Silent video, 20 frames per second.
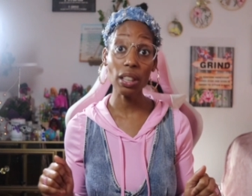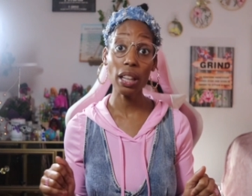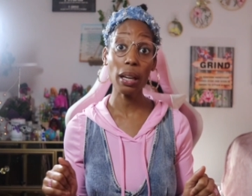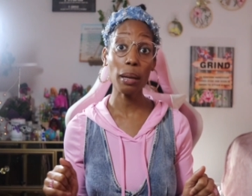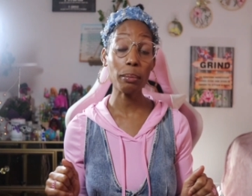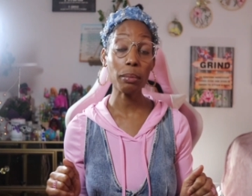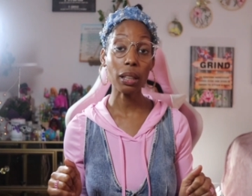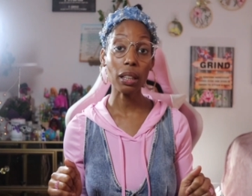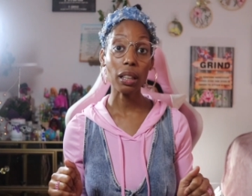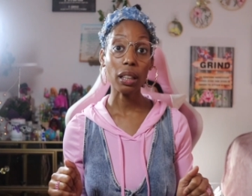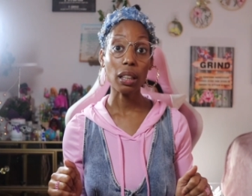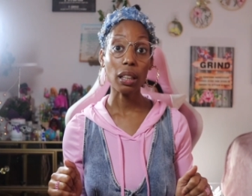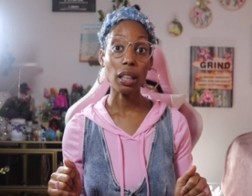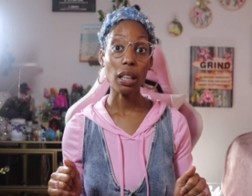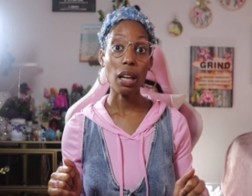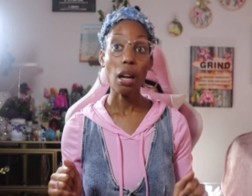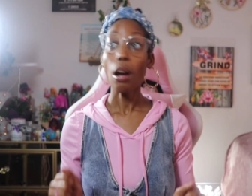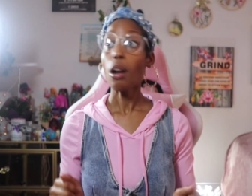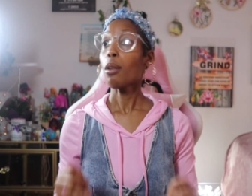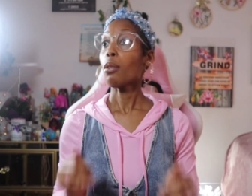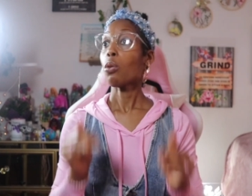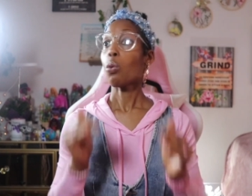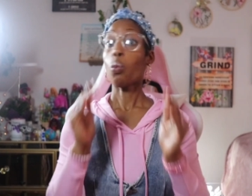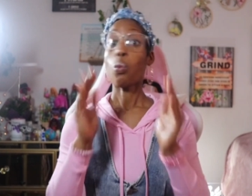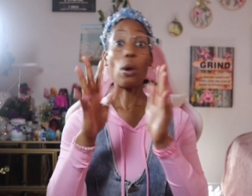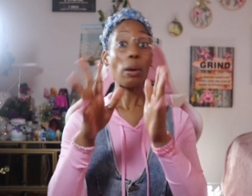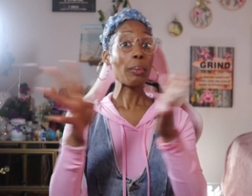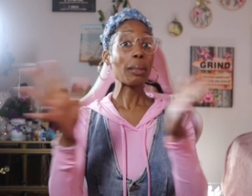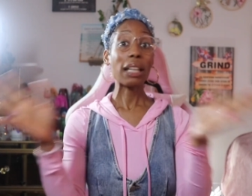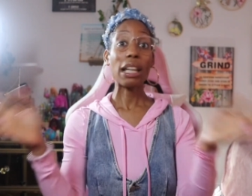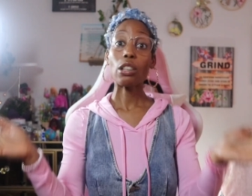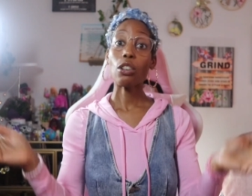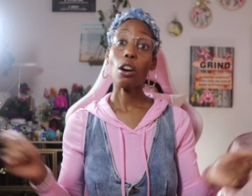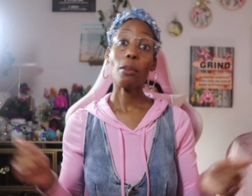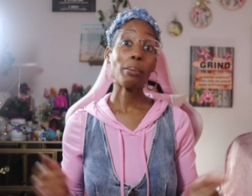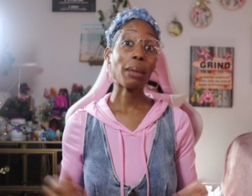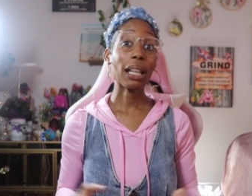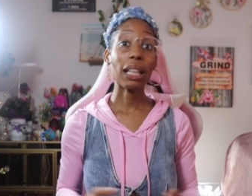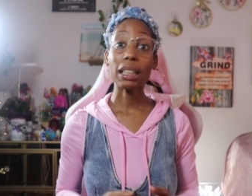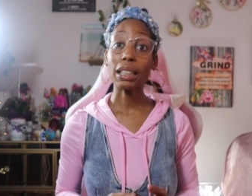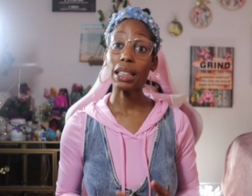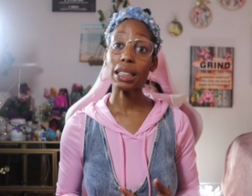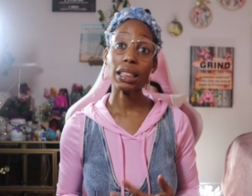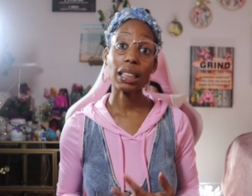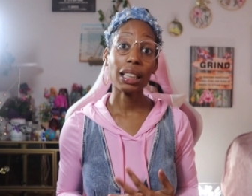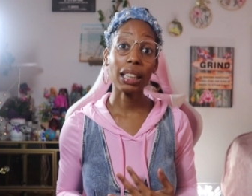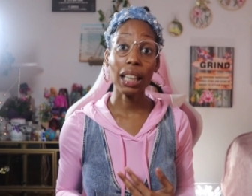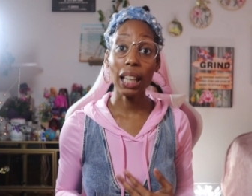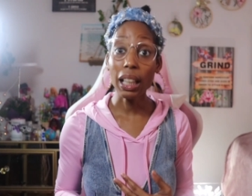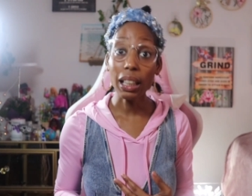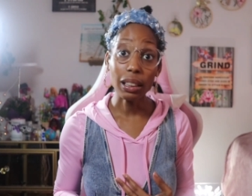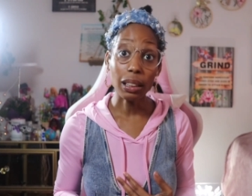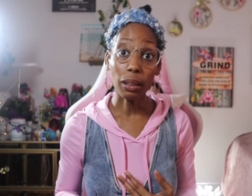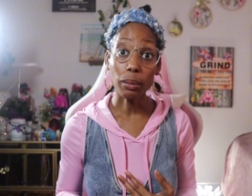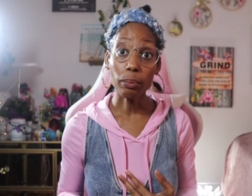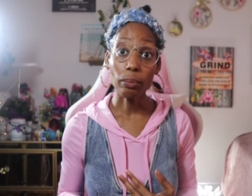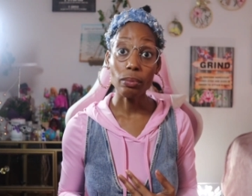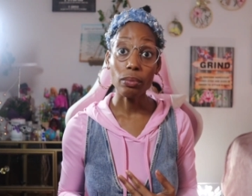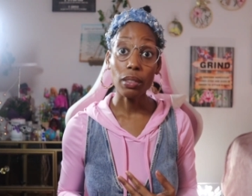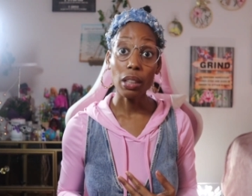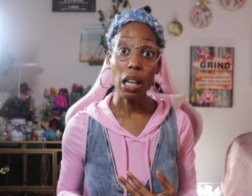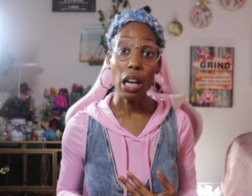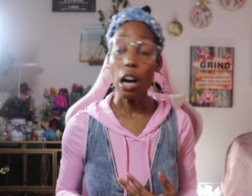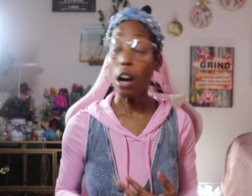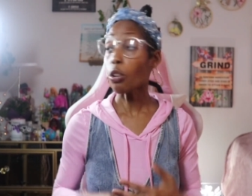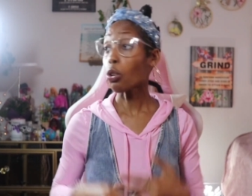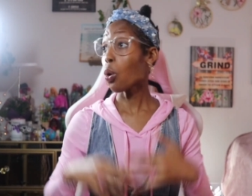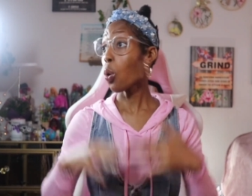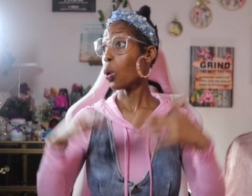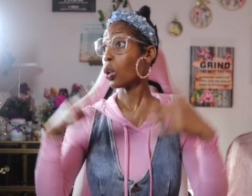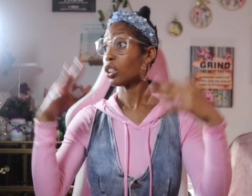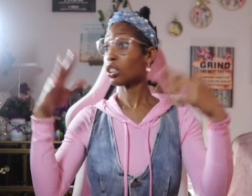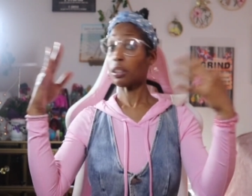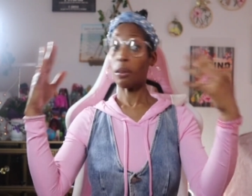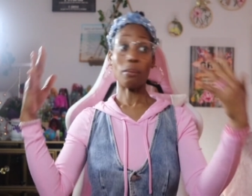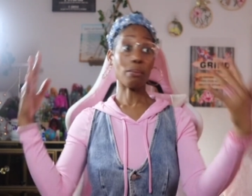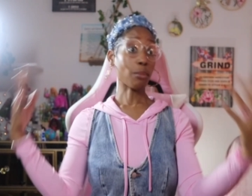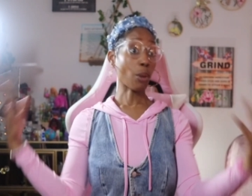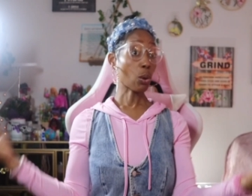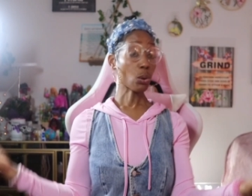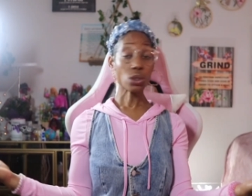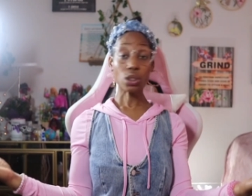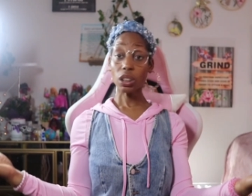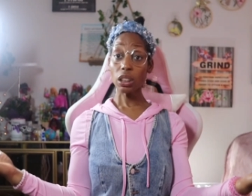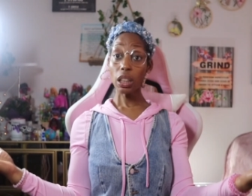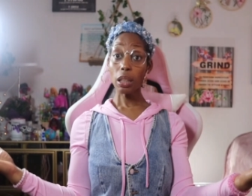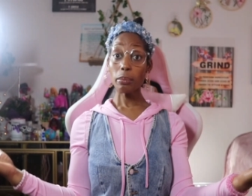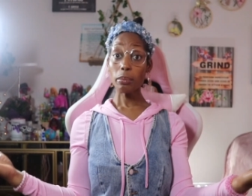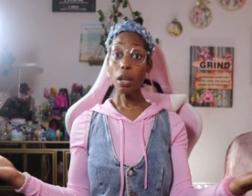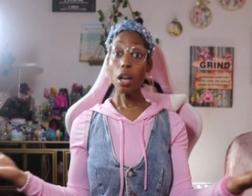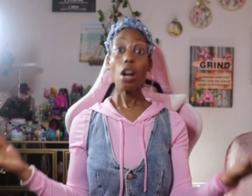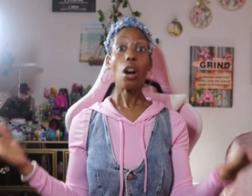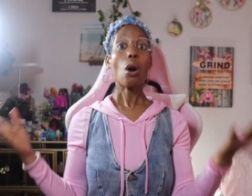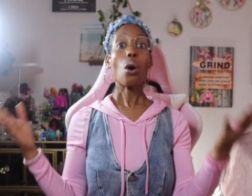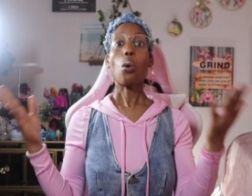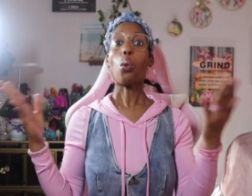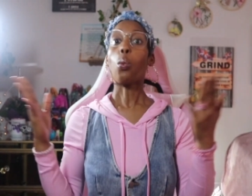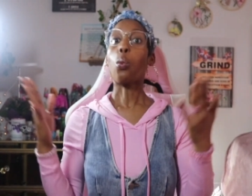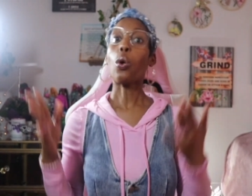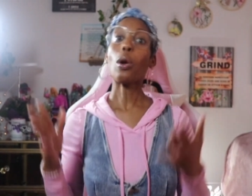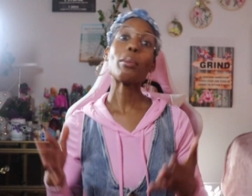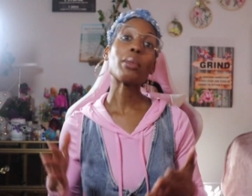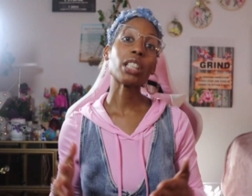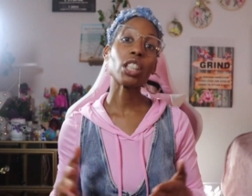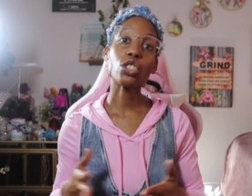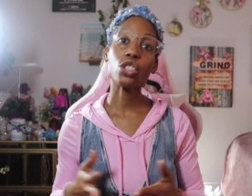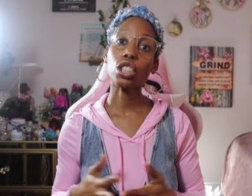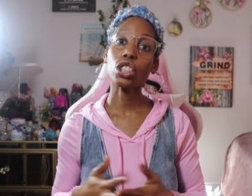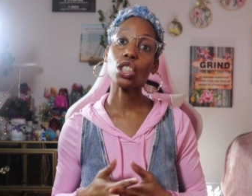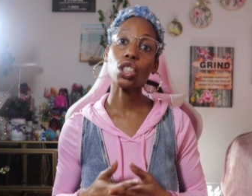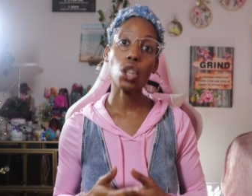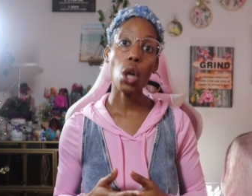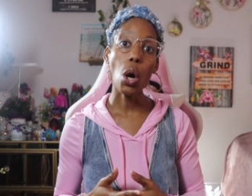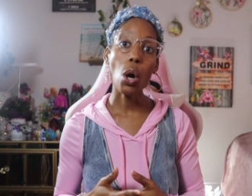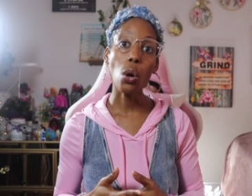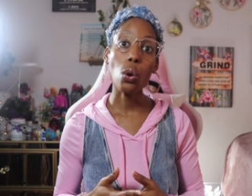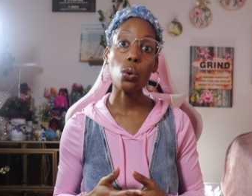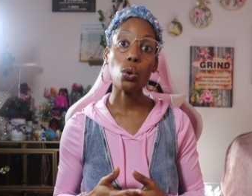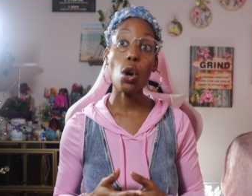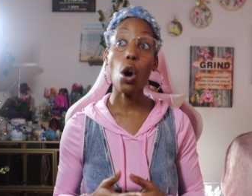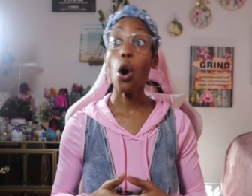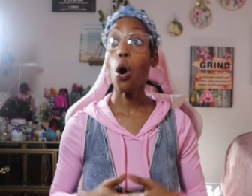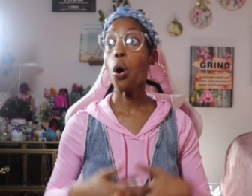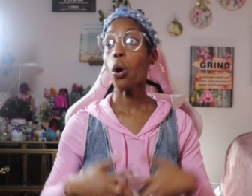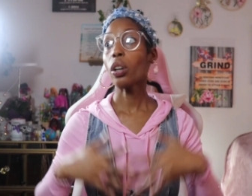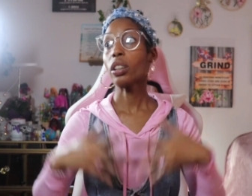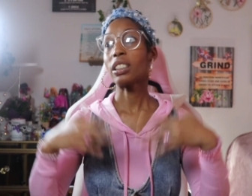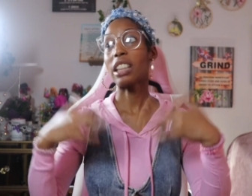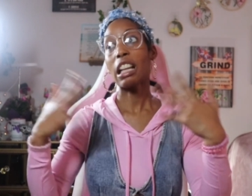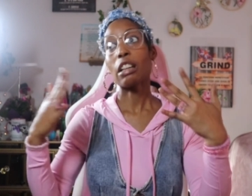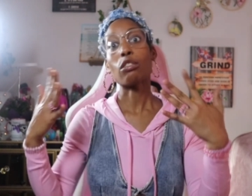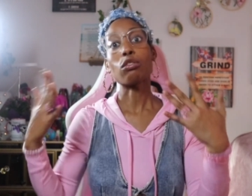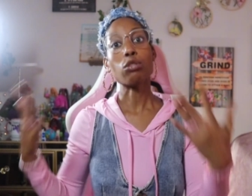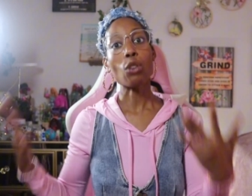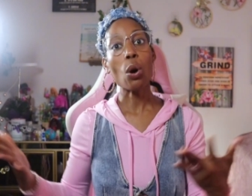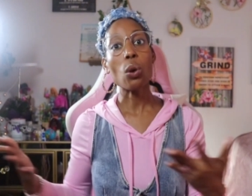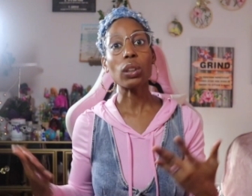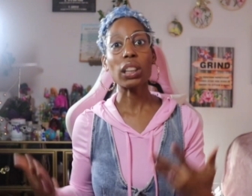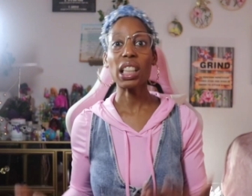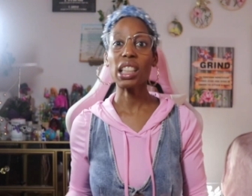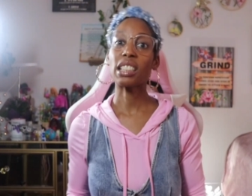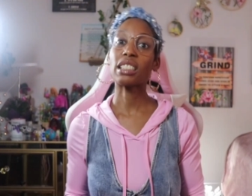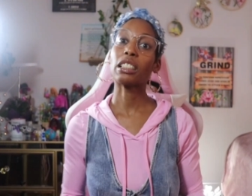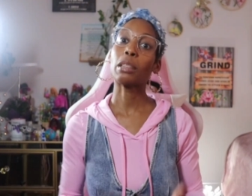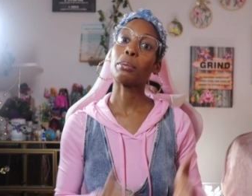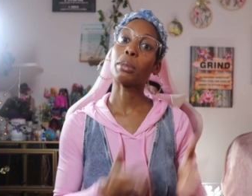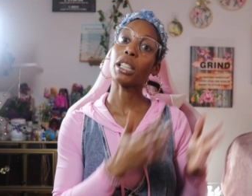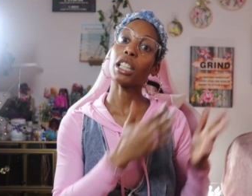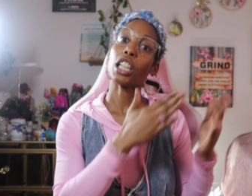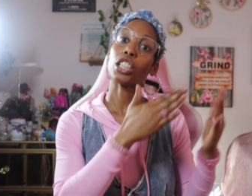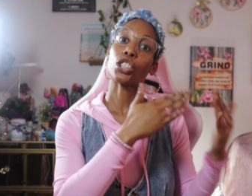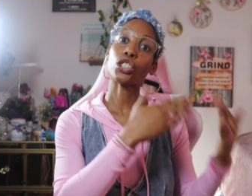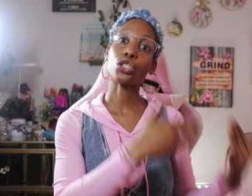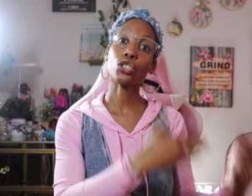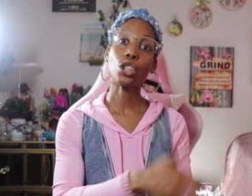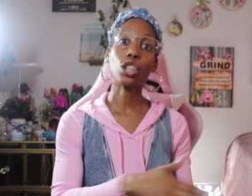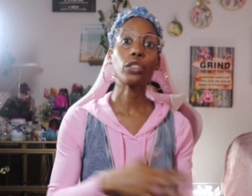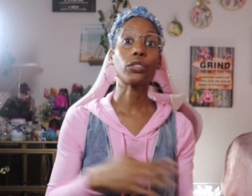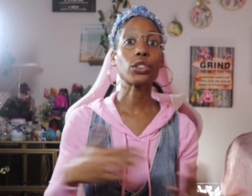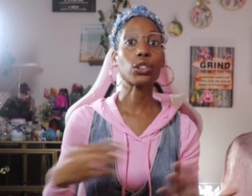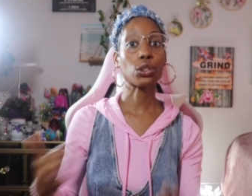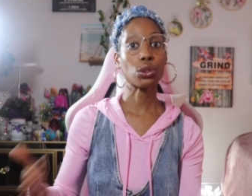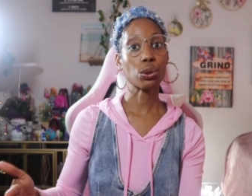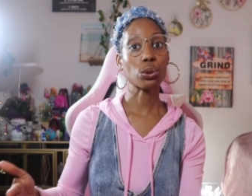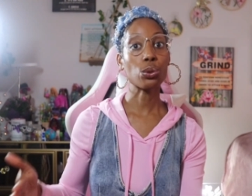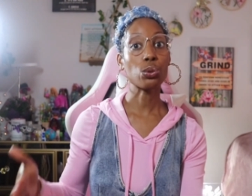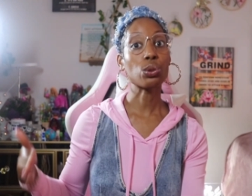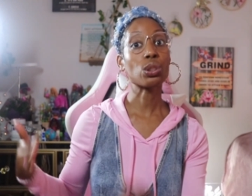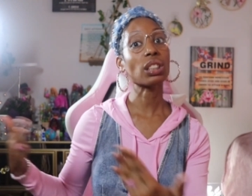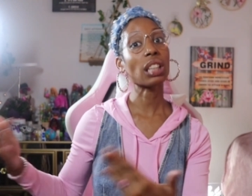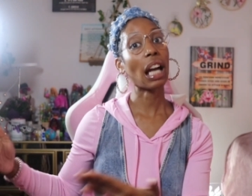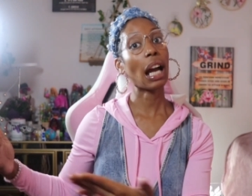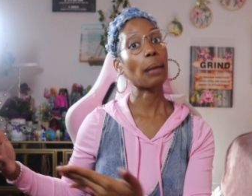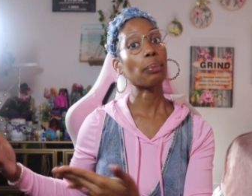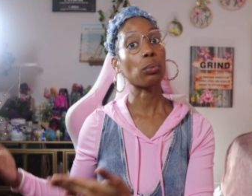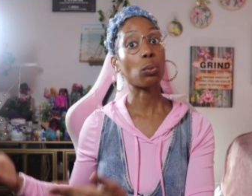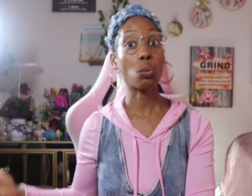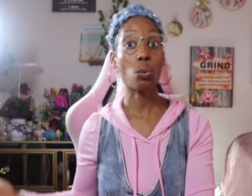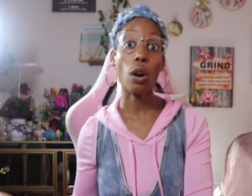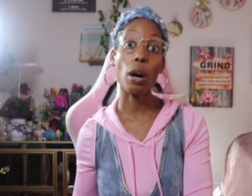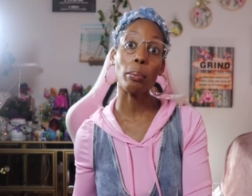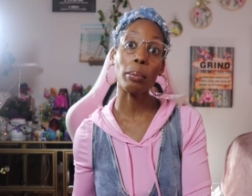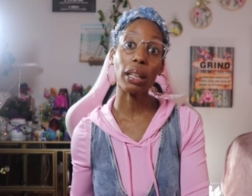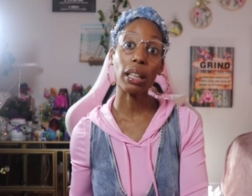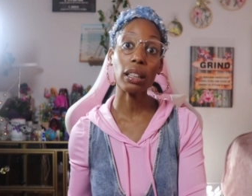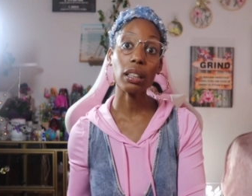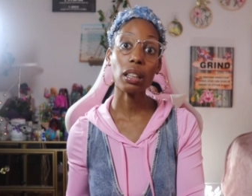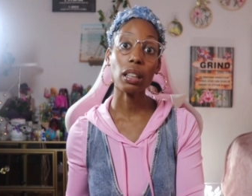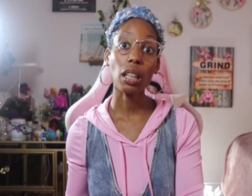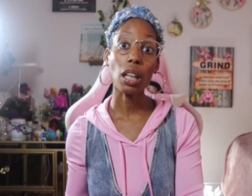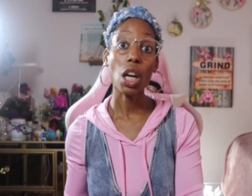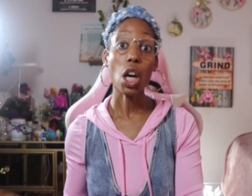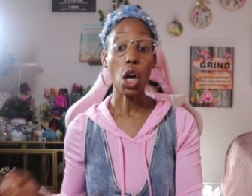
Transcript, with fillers: of them, women ain't going to make it into the kingdom. According to most of them, women are just known or their role is to be a servitude type woman.